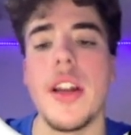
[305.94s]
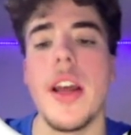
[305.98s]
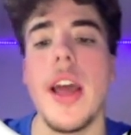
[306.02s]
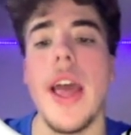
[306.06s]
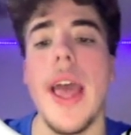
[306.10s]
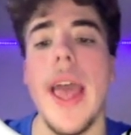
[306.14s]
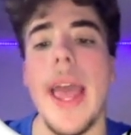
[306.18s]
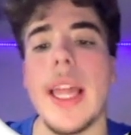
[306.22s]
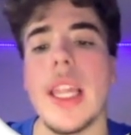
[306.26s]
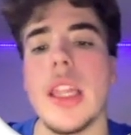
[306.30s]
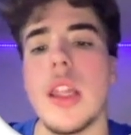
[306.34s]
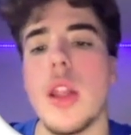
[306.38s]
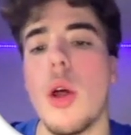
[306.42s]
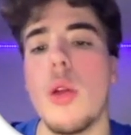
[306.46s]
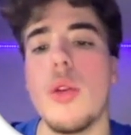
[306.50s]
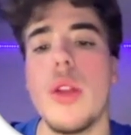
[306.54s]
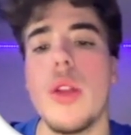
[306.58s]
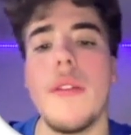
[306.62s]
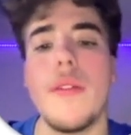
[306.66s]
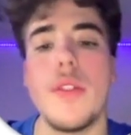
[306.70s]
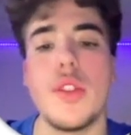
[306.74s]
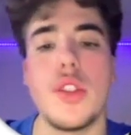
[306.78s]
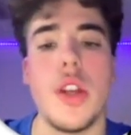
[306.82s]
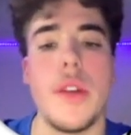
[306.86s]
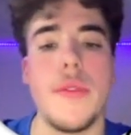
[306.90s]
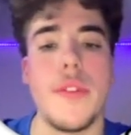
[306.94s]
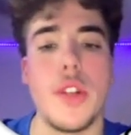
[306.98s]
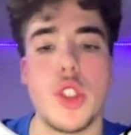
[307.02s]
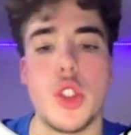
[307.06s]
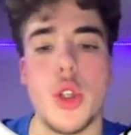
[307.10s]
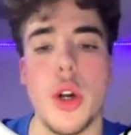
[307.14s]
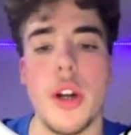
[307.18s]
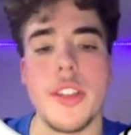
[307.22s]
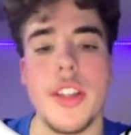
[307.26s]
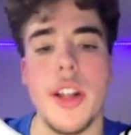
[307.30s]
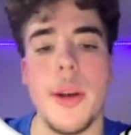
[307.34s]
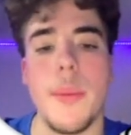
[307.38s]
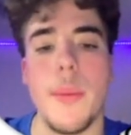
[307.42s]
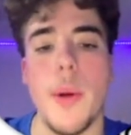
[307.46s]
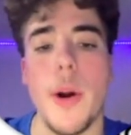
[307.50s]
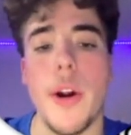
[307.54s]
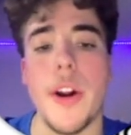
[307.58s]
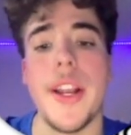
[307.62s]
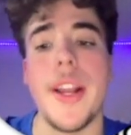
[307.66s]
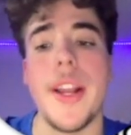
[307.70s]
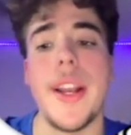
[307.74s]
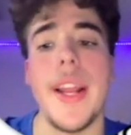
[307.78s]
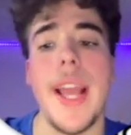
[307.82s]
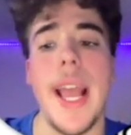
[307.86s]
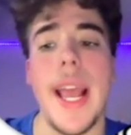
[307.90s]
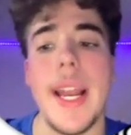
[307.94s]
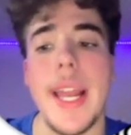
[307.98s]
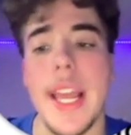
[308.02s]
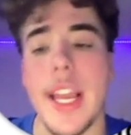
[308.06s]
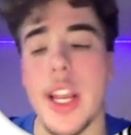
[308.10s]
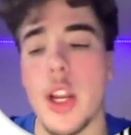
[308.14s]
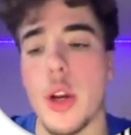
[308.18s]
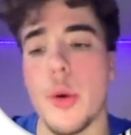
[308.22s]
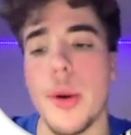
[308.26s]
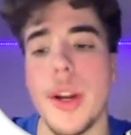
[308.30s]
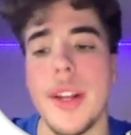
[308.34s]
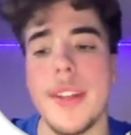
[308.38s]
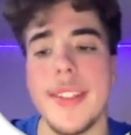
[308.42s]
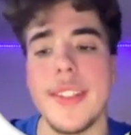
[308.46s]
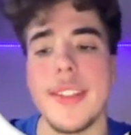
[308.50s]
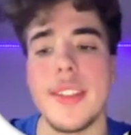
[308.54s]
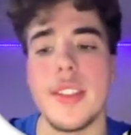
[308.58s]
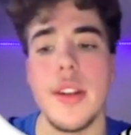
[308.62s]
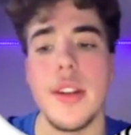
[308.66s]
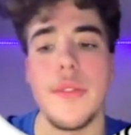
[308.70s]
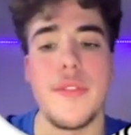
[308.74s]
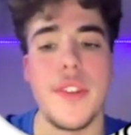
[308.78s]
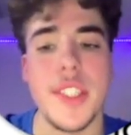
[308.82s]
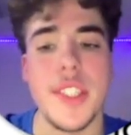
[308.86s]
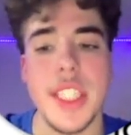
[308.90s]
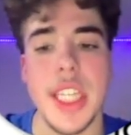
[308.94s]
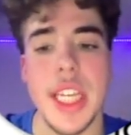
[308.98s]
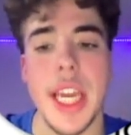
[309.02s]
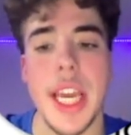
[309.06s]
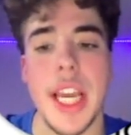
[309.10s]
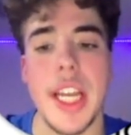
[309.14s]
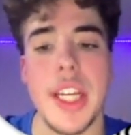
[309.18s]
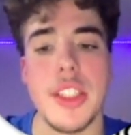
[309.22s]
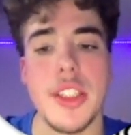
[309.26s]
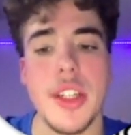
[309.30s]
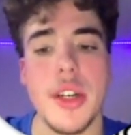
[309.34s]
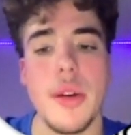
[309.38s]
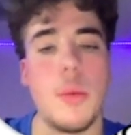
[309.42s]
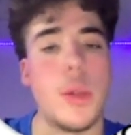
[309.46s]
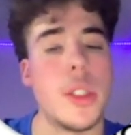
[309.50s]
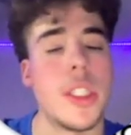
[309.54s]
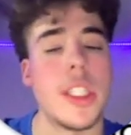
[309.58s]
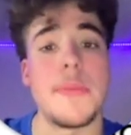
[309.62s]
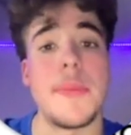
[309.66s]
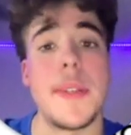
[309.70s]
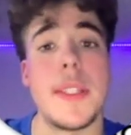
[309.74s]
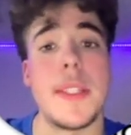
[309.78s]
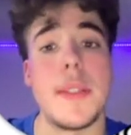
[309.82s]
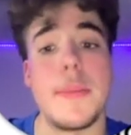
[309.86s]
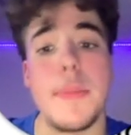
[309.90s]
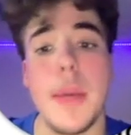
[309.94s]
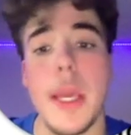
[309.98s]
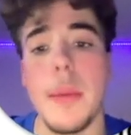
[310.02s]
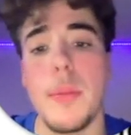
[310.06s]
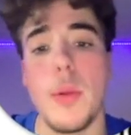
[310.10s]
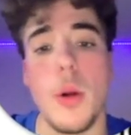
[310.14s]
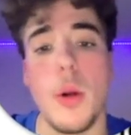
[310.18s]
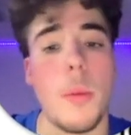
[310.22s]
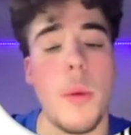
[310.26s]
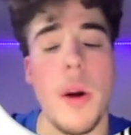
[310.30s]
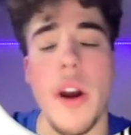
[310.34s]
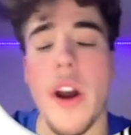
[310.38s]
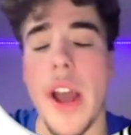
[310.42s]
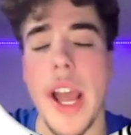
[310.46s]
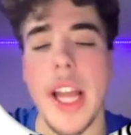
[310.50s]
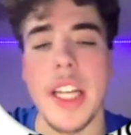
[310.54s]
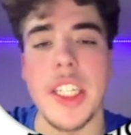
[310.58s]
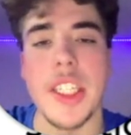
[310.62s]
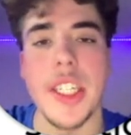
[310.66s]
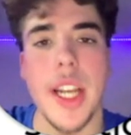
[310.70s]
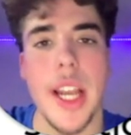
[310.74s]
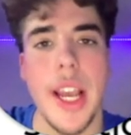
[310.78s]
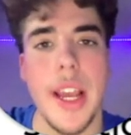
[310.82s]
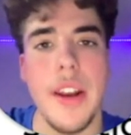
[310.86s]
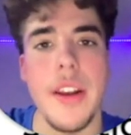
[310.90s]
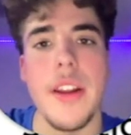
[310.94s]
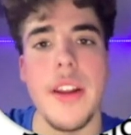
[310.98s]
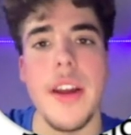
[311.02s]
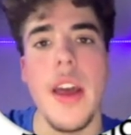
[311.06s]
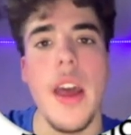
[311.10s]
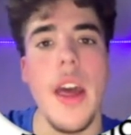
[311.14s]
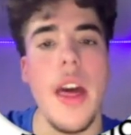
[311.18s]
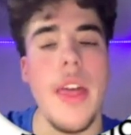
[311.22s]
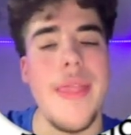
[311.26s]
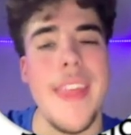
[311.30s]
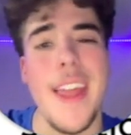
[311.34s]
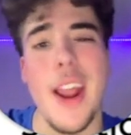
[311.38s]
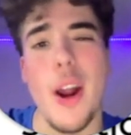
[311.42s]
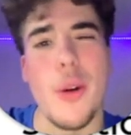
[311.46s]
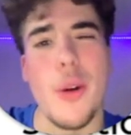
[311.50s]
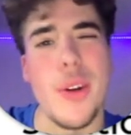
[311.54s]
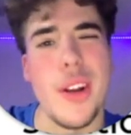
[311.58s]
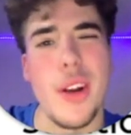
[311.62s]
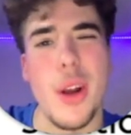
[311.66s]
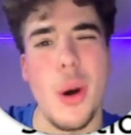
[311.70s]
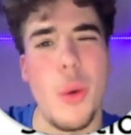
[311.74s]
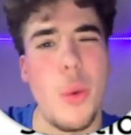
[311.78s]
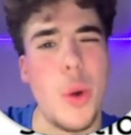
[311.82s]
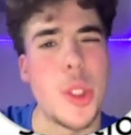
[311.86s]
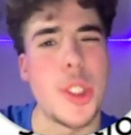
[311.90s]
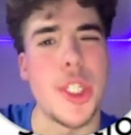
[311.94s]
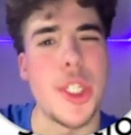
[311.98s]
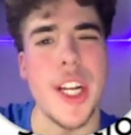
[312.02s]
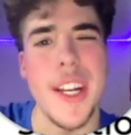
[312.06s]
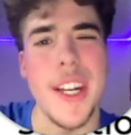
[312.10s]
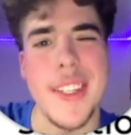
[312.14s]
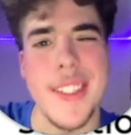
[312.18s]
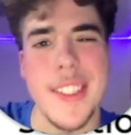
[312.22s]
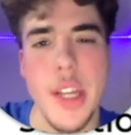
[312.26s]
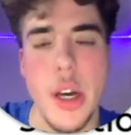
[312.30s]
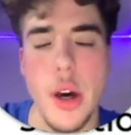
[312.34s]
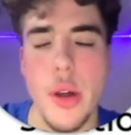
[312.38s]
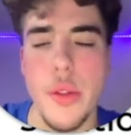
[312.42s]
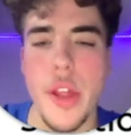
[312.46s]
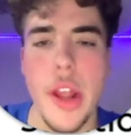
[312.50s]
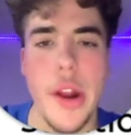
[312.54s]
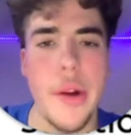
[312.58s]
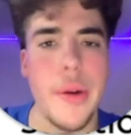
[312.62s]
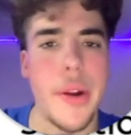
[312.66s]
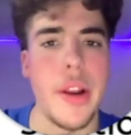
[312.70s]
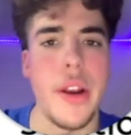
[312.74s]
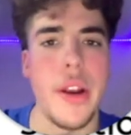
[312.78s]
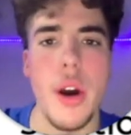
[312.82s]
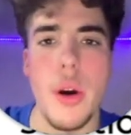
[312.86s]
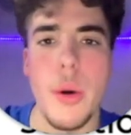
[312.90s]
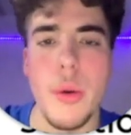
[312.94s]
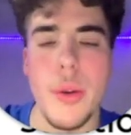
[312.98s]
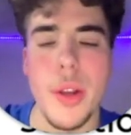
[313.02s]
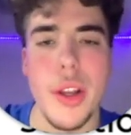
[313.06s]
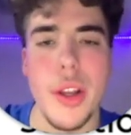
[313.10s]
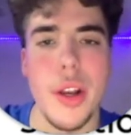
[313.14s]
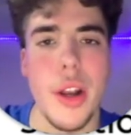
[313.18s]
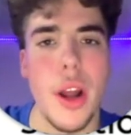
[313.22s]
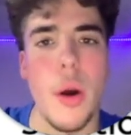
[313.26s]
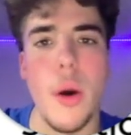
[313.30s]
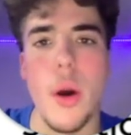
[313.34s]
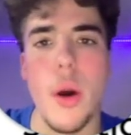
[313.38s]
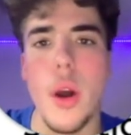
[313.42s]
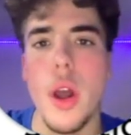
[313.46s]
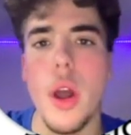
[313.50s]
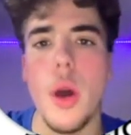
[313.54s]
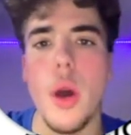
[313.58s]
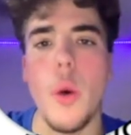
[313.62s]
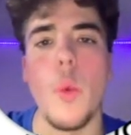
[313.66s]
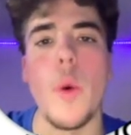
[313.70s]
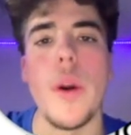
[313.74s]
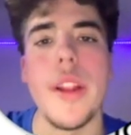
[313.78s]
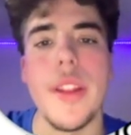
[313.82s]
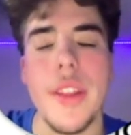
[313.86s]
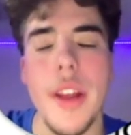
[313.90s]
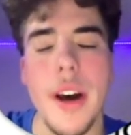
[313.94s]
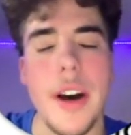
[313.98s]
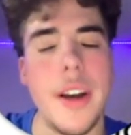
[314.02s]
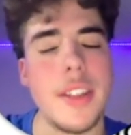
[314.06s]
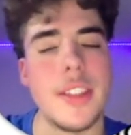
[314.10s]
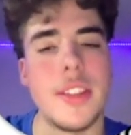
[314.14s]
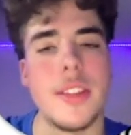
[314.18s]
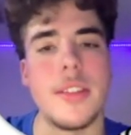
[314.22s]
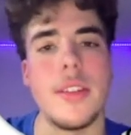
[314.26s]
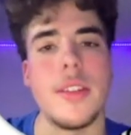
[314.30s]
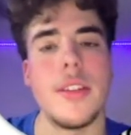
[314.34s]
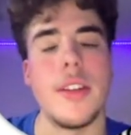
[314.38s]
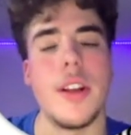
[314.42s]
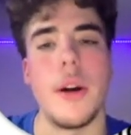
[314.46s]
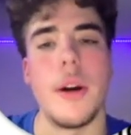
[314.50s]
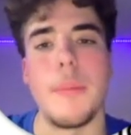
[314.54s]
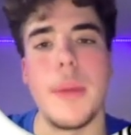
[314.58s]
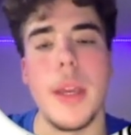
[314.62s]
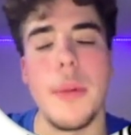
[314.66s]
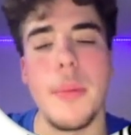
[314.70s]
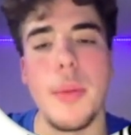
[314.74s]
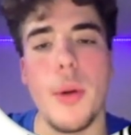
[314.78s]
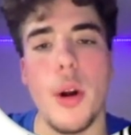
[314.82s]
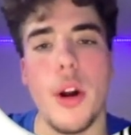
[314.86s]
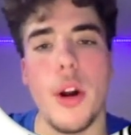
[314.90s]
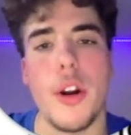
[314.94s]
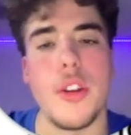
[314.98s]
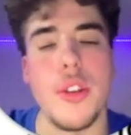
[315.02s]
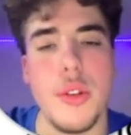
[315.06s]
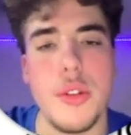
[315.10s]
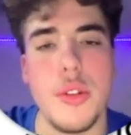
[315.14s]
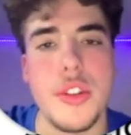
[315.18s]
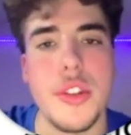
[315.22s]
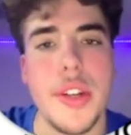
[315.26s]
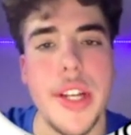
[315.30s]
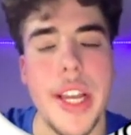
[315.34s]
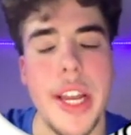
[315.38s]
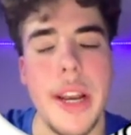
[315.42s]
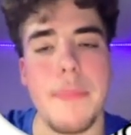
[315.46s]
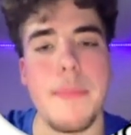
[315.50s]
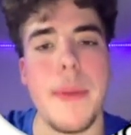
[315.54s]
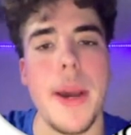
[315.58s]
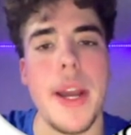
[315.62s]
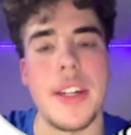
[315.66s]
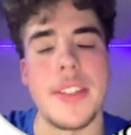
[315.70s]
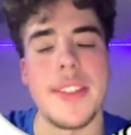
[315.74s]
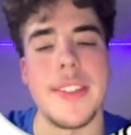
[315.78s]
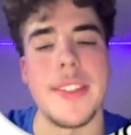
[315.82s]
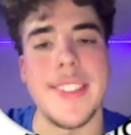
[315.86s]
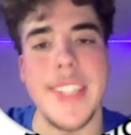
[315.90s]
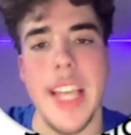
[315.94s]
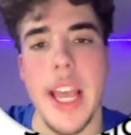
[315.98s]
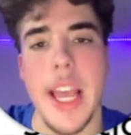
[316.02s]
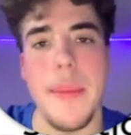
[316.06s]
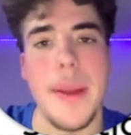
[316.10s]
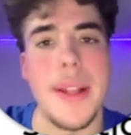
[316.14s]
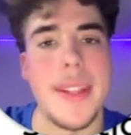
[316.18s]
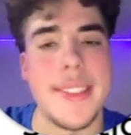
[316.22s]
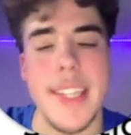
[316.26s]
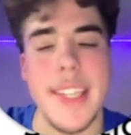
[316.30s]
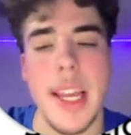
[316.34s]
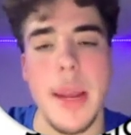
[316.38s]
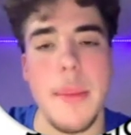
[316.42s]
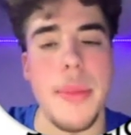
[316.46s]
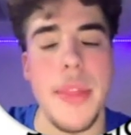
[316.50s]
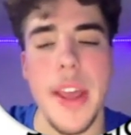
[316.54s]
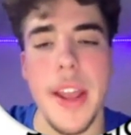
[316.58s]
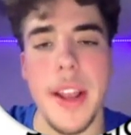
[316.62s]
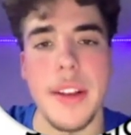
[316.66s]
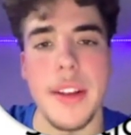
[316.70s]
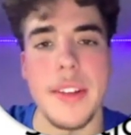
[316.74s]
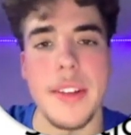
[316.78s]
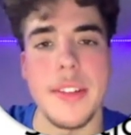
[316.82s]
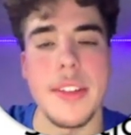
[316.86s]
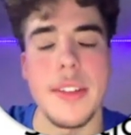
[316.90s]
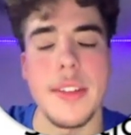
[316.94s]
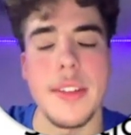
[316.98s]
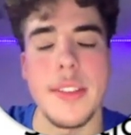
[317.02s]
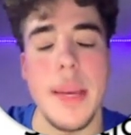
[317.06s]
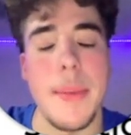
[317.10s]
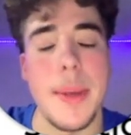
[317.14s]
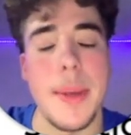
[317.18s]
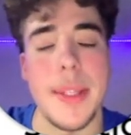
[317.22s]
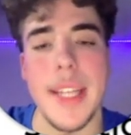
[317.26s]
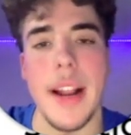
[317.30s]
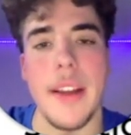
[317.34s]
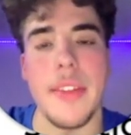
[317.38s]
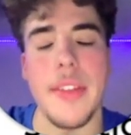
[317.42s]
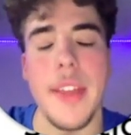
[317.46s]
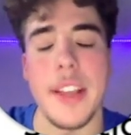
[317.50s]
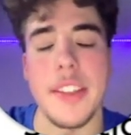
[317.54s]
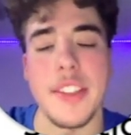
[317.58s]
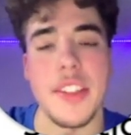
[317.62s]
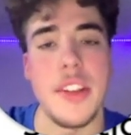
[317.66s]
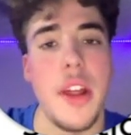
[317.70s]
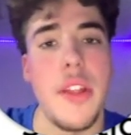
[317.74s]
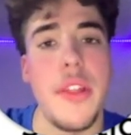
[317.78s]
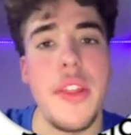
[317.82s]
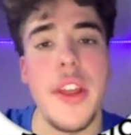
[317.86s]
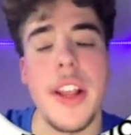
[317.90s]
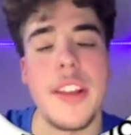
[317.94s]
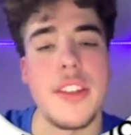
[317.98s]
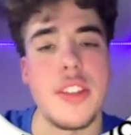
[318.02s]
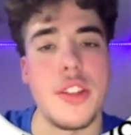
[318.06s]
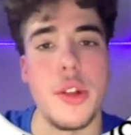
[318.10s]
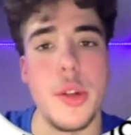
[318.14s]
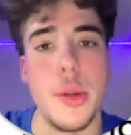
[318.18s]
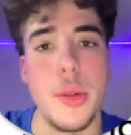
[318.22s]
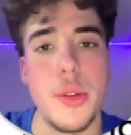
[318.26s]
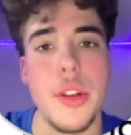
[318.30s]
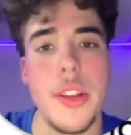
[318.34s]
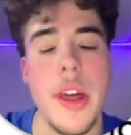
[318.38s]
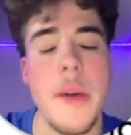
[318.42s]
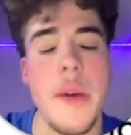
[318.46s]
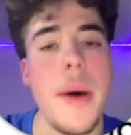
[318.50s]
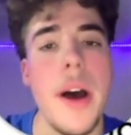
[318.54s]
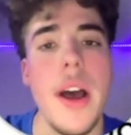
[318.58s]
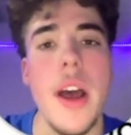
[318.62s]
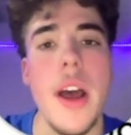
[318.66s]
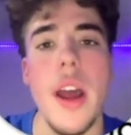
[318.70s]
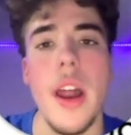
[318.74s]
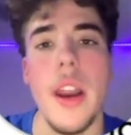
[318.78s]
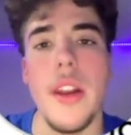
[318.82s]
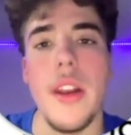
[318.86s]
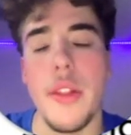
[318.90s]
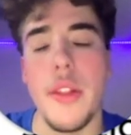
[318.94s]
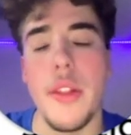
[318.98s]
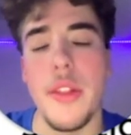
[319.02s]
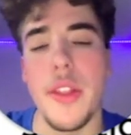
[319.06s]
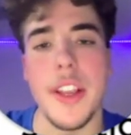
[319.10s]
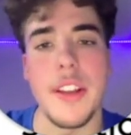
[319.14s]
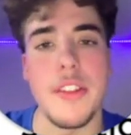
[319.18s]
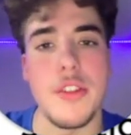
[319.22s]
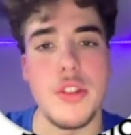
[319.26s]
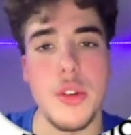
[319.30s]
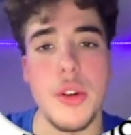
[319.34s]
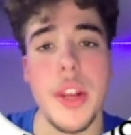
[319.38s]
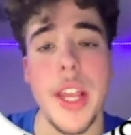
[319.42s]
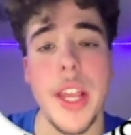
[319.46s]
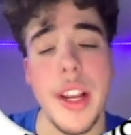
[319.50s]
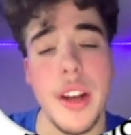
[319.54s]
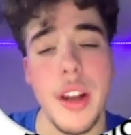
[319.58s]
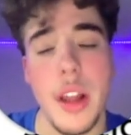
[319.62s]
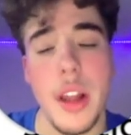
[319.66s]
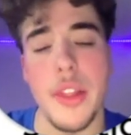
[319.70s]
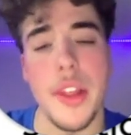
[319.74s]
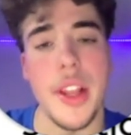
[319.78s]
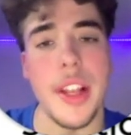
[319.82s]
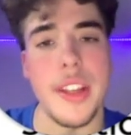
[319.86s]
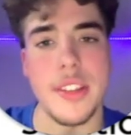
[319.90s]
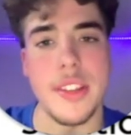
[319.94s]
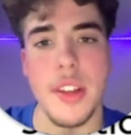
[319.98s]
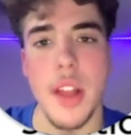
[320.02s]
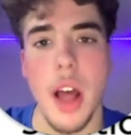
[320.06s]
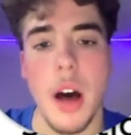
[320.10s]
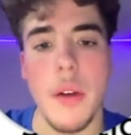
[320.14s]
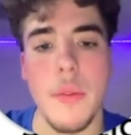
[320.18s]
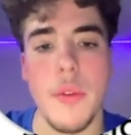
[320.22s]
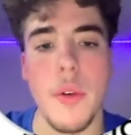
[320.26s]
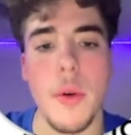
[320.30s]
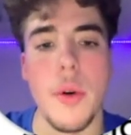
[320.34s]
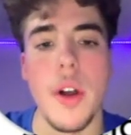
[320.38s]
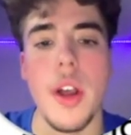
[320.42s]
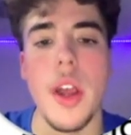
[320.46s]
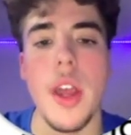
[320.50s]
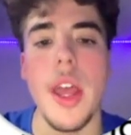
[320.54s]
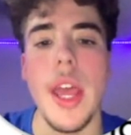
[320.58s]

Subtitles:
and low levels of the trust in the market and increasing sophistication, which just means people are more educated, they already know what you're going to sell. They already know what it does. People are used to getting pitched the same things, same exact things. Nothing is new to them. Nothing is unique. Nothing is novel.